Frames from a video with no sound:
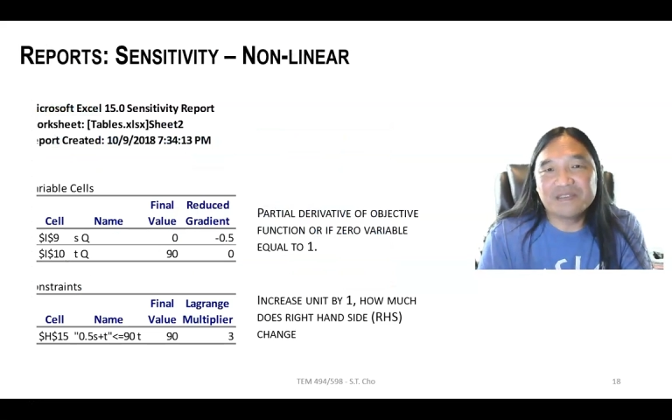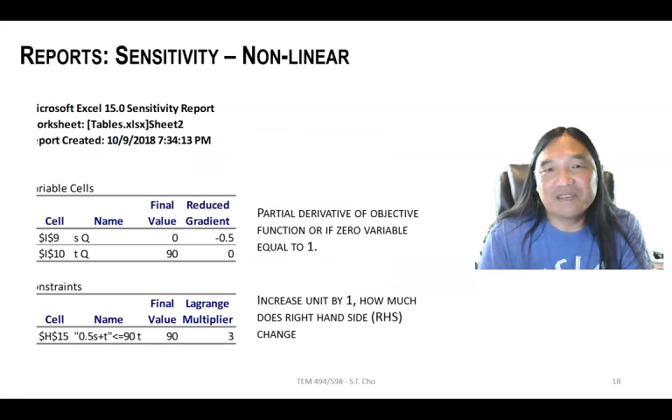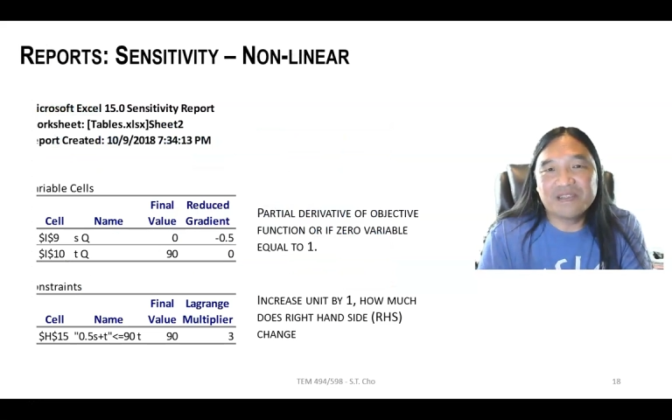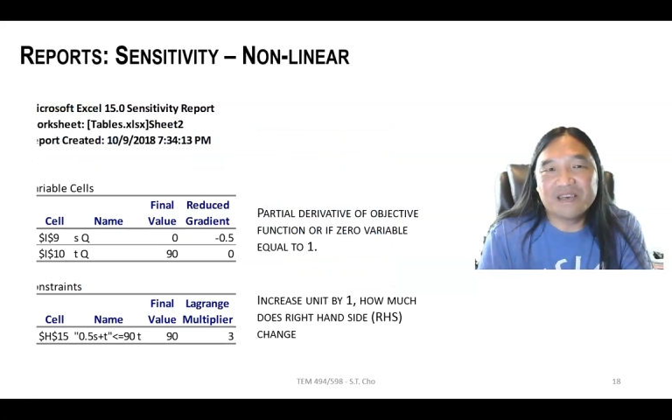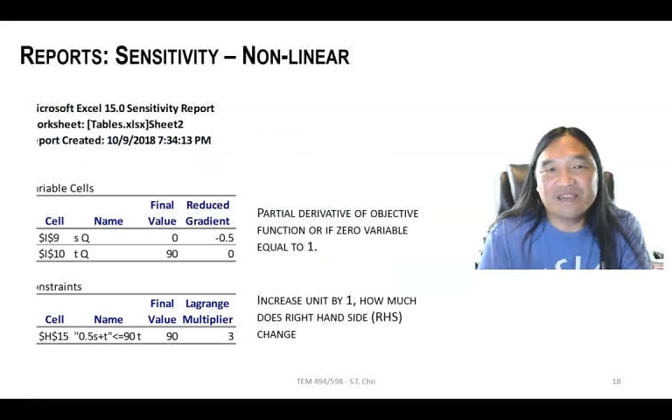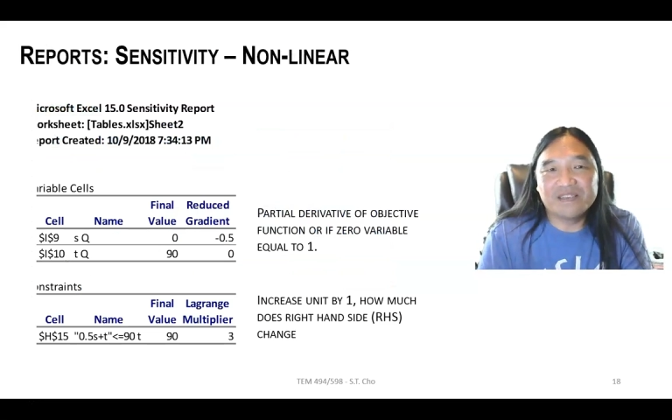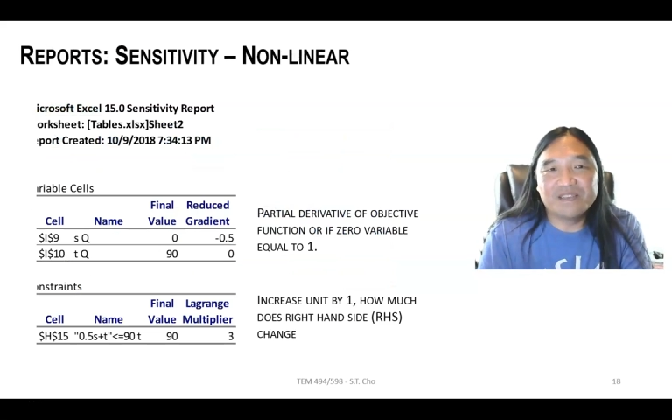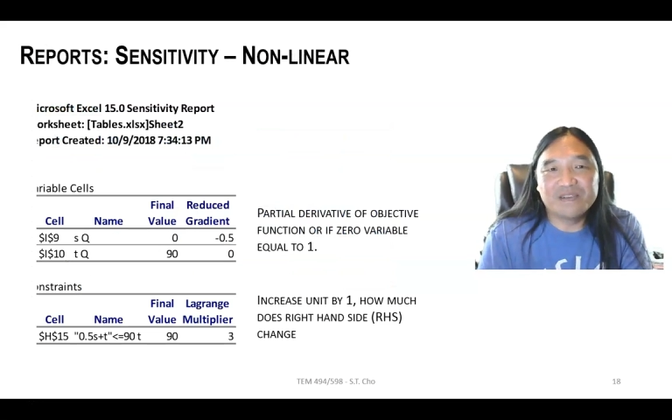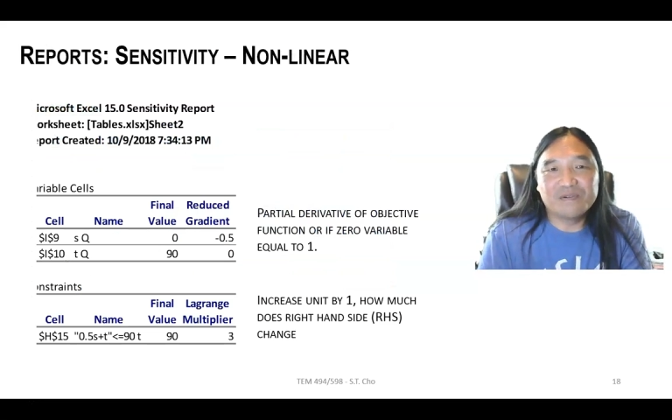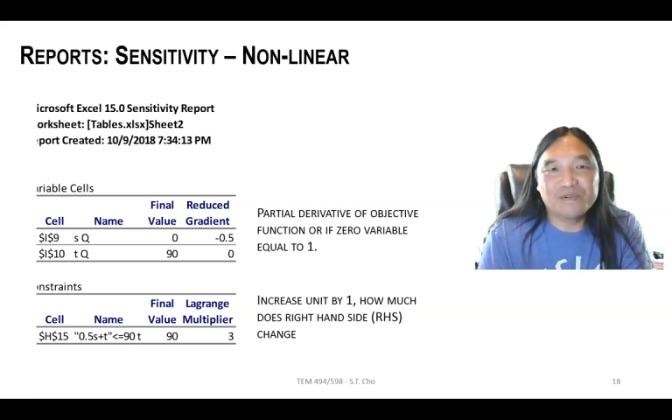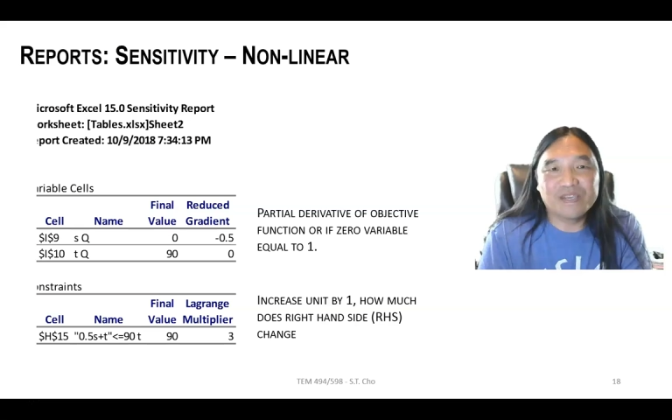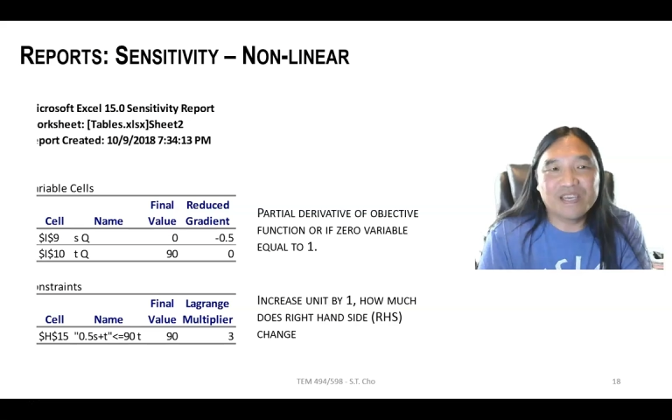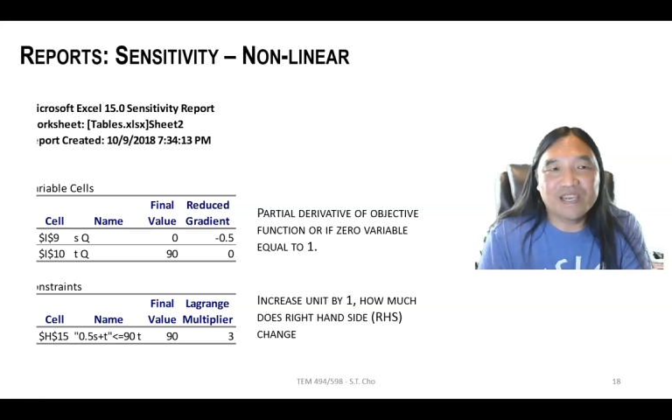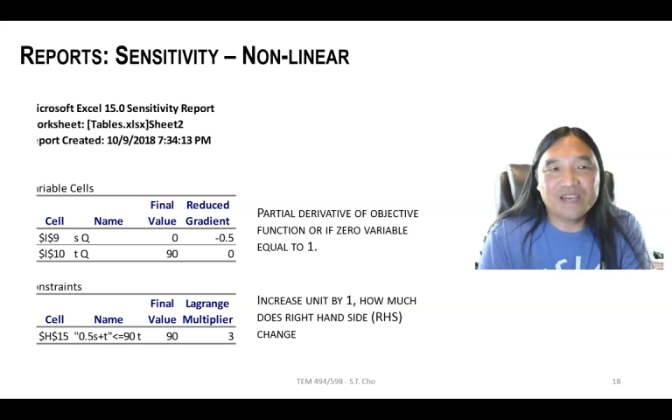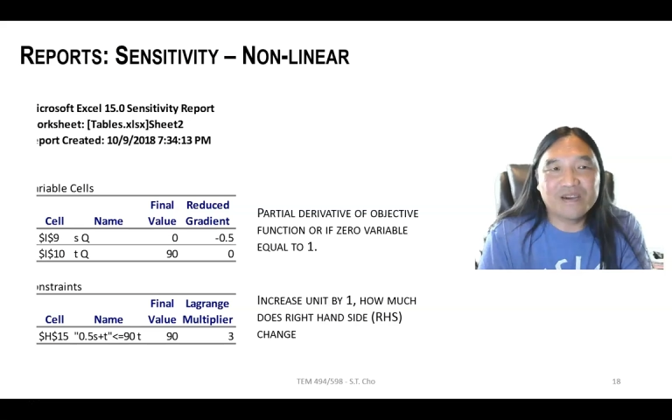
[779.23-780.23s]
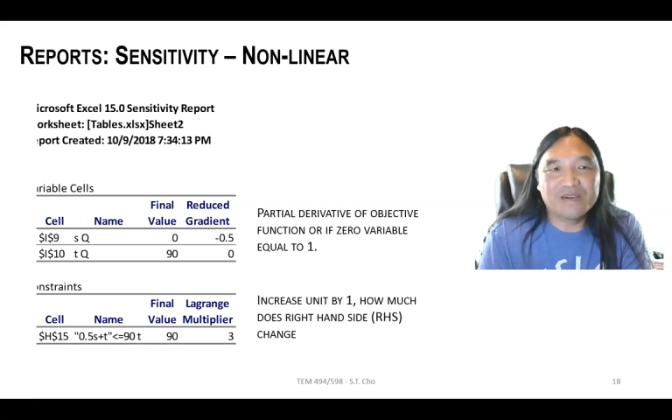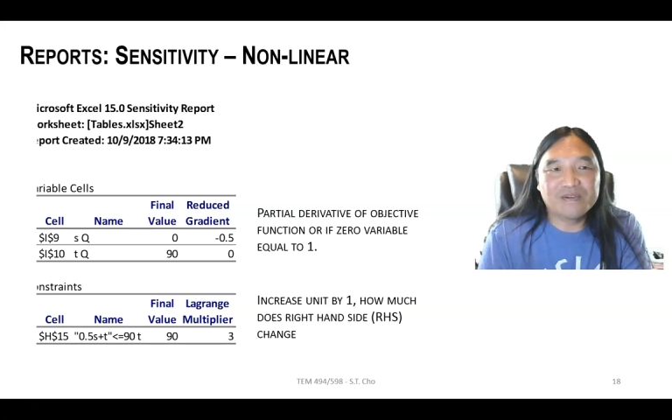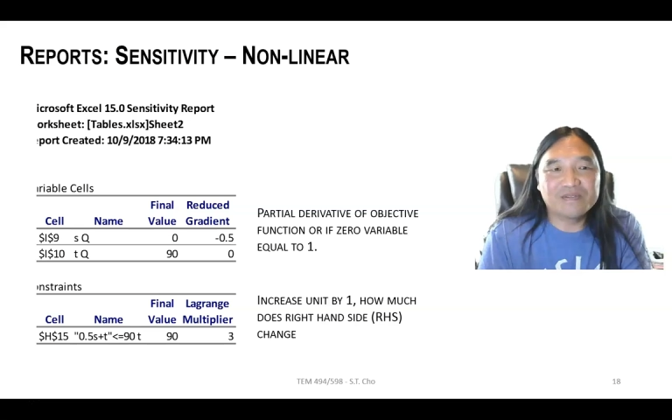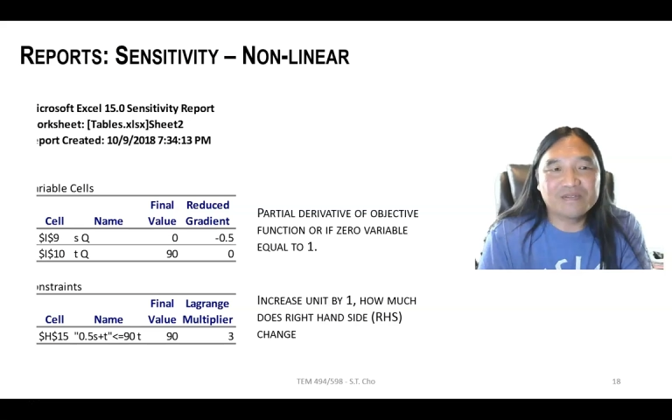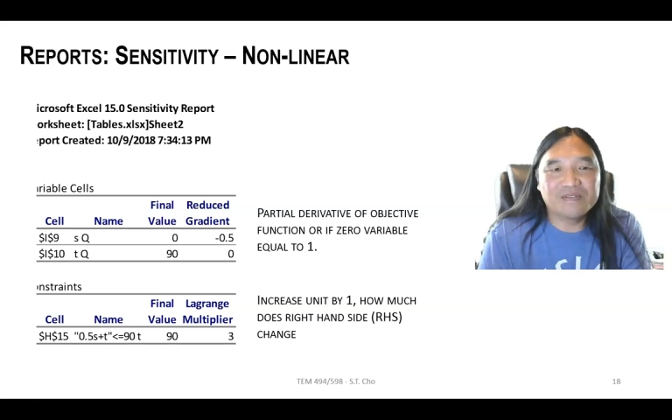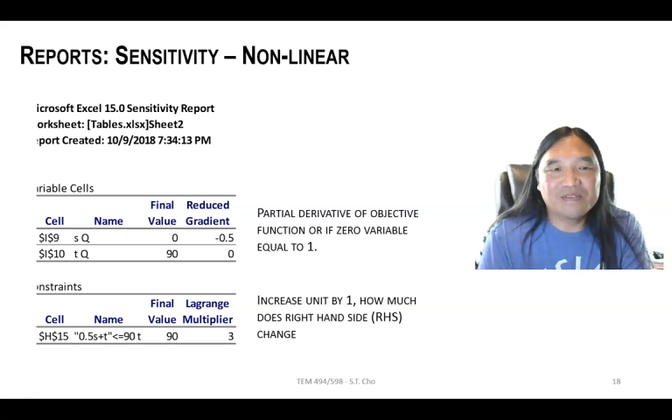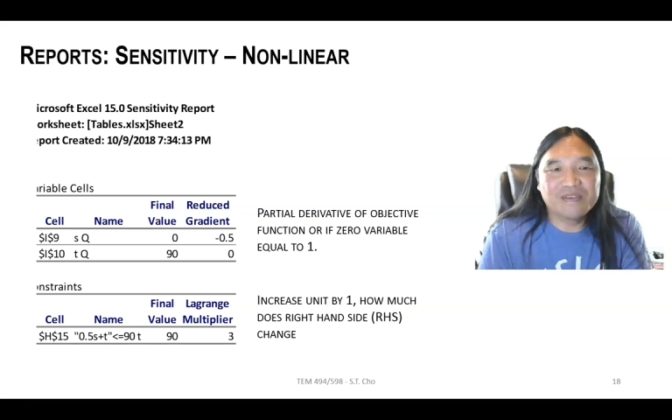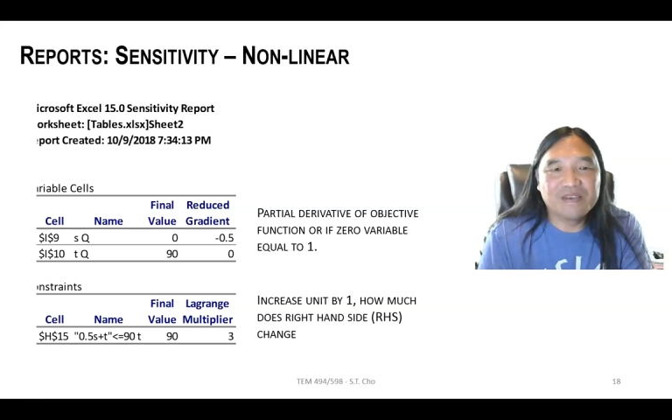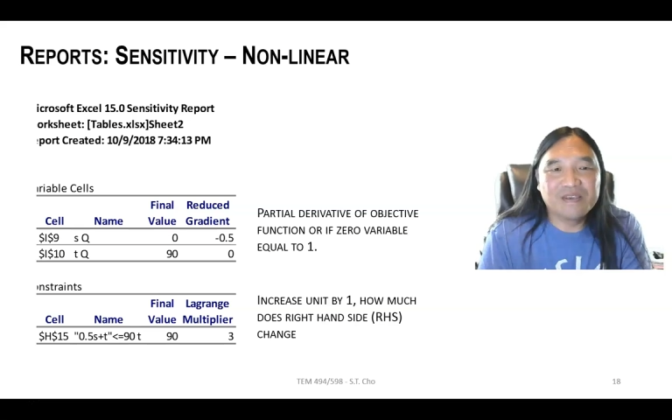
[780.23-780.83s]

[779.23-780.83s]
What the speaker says: a lot of don't cares.